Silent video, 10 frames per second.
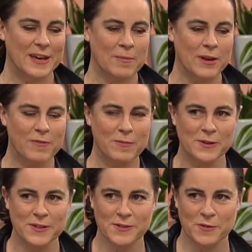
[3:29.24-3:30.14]
Yeah, I mean, I've
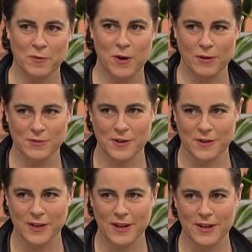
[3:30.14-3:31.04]
been doing this for a while, so
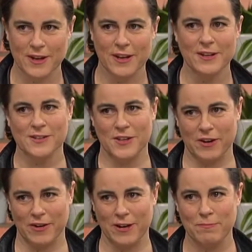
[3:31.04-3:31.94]
yeah, it, it is
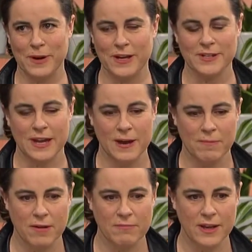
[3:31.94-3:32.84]
scary, but
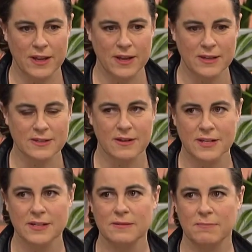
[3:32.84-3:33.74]
um, I'm really
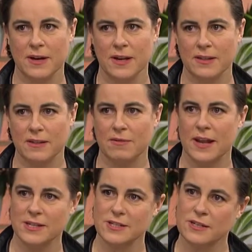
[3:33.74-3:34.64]
excited by the
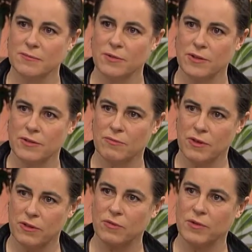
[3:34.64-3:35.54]
relationship with,
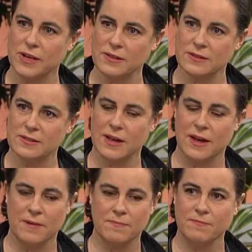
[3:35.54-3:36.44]
with the audience.
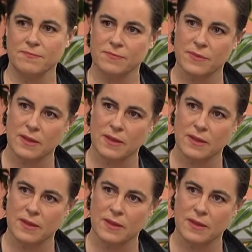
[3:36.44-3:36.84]
Well, um, what does that